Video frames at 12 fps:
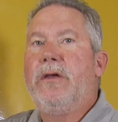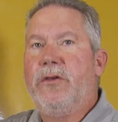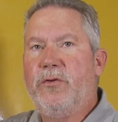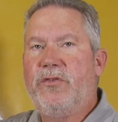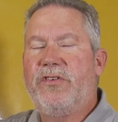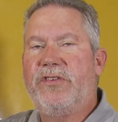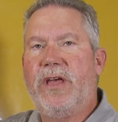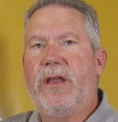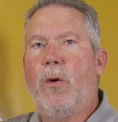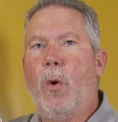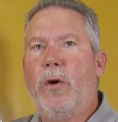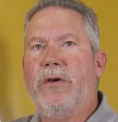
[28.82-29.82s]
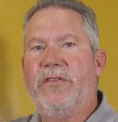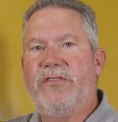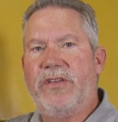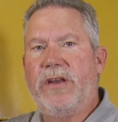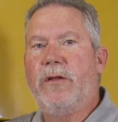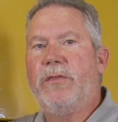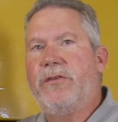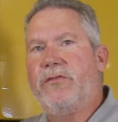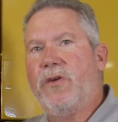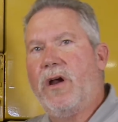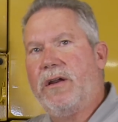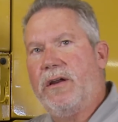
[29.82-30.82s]
uses that horn to signal the
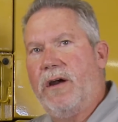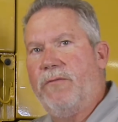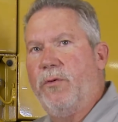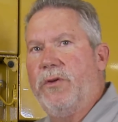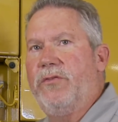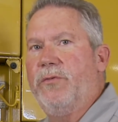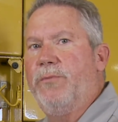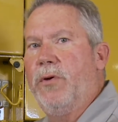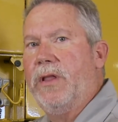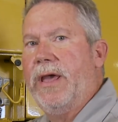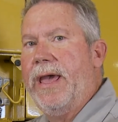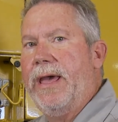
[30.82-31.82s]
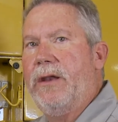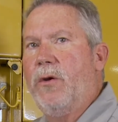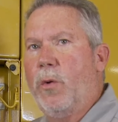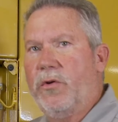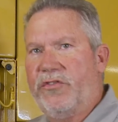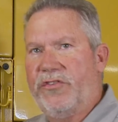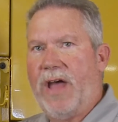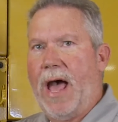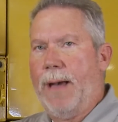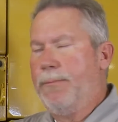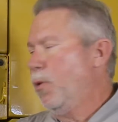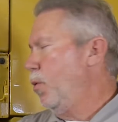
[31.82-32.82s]
truck of when to pull ahead or
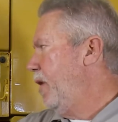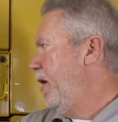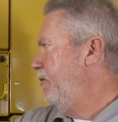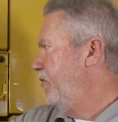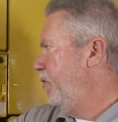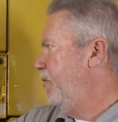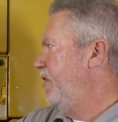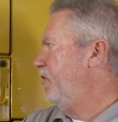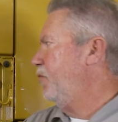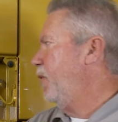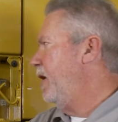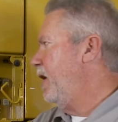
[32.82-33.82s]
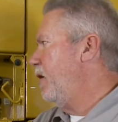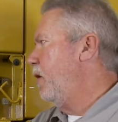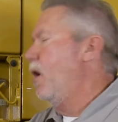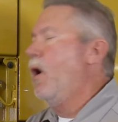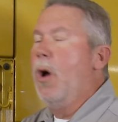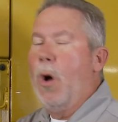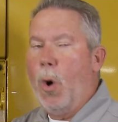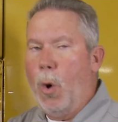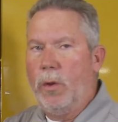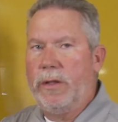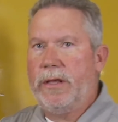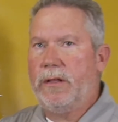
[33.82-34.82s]
stop, okay? So this one here
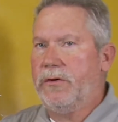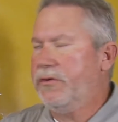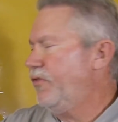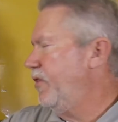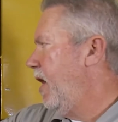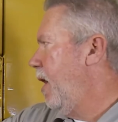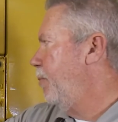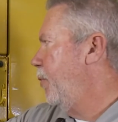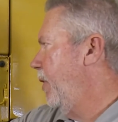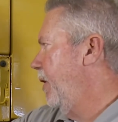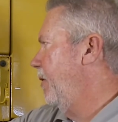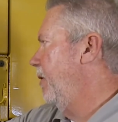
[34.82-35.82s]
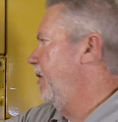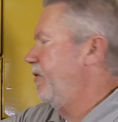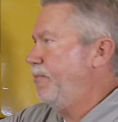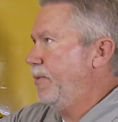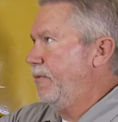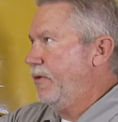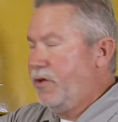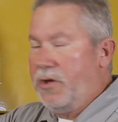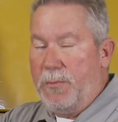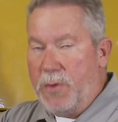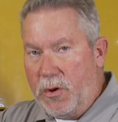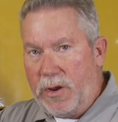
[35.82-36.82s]
only alerts the operator. It's
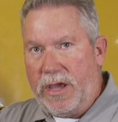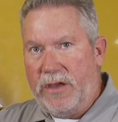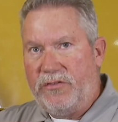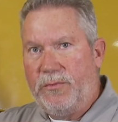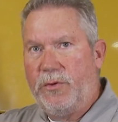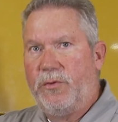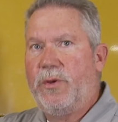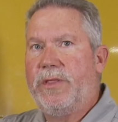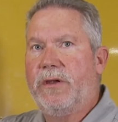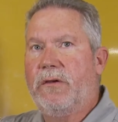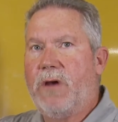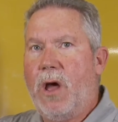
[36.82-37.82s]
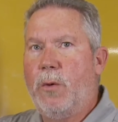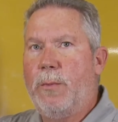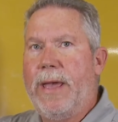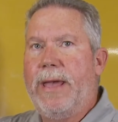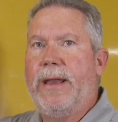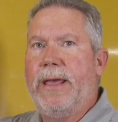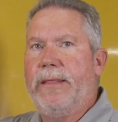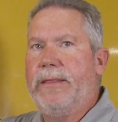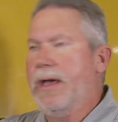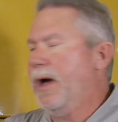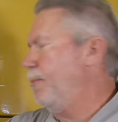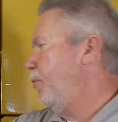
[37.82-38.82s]
communication between the ground man and
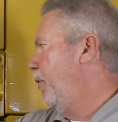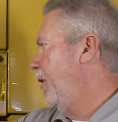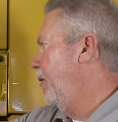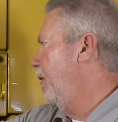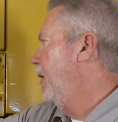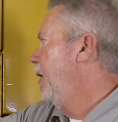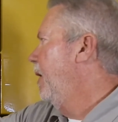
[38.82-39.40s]
the operator.